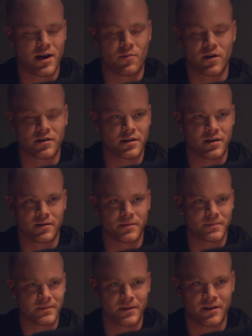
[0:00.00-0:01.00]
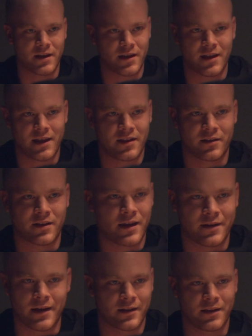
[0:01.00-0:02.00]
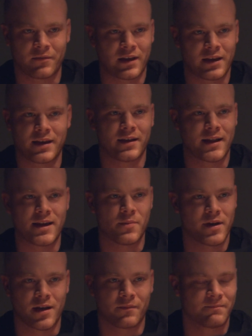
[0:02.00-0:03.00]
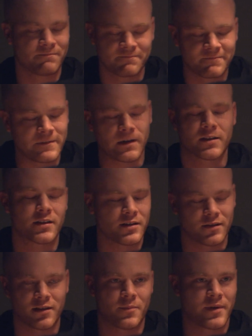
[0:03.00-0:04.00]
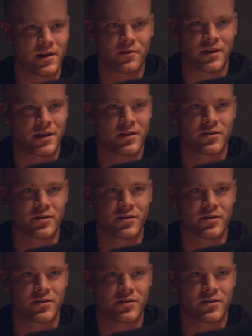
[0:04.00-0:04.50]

to say that his brother was responsible for the murder of Mark.